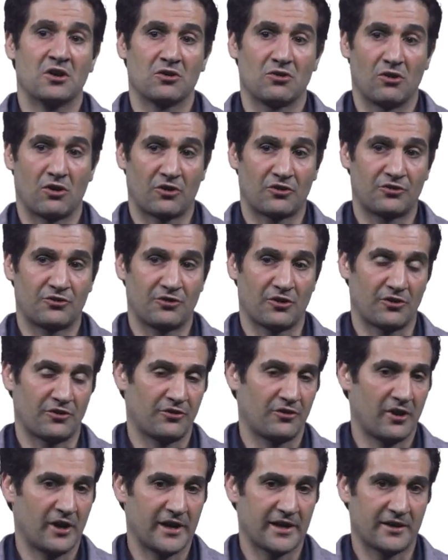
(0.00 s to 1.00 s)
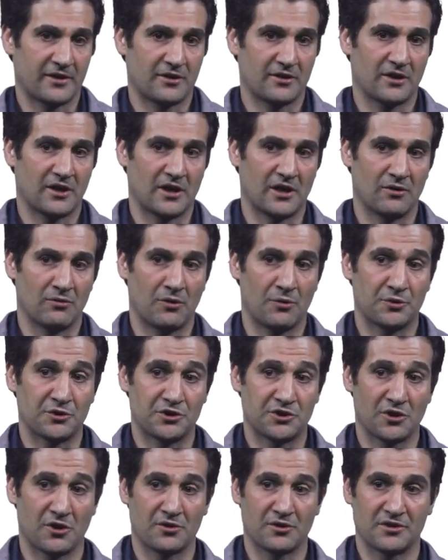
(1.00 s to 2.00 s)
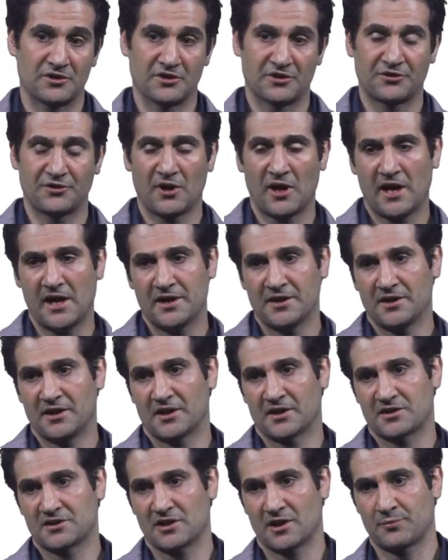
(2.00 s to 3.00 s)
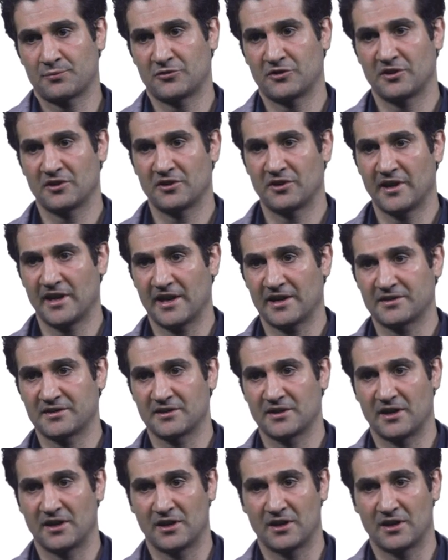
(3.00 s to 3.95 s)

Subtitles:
looks just like what we showed in the slide, except that